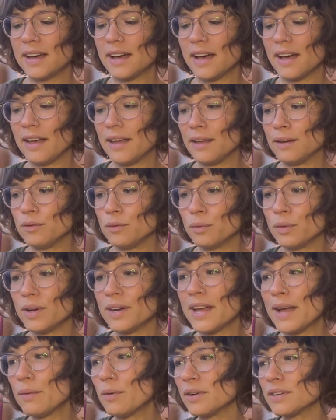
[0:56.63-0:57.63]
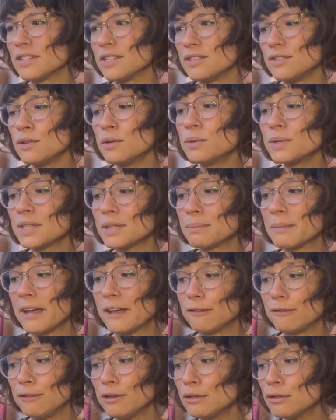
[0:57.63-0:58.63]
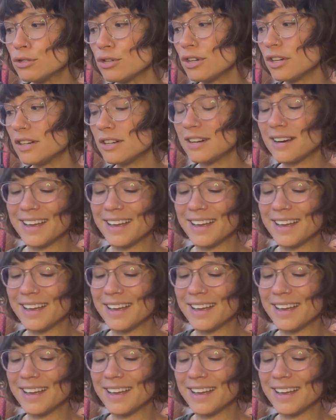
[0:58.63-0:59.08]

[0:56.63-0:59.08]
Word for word: and what I want to do with my future.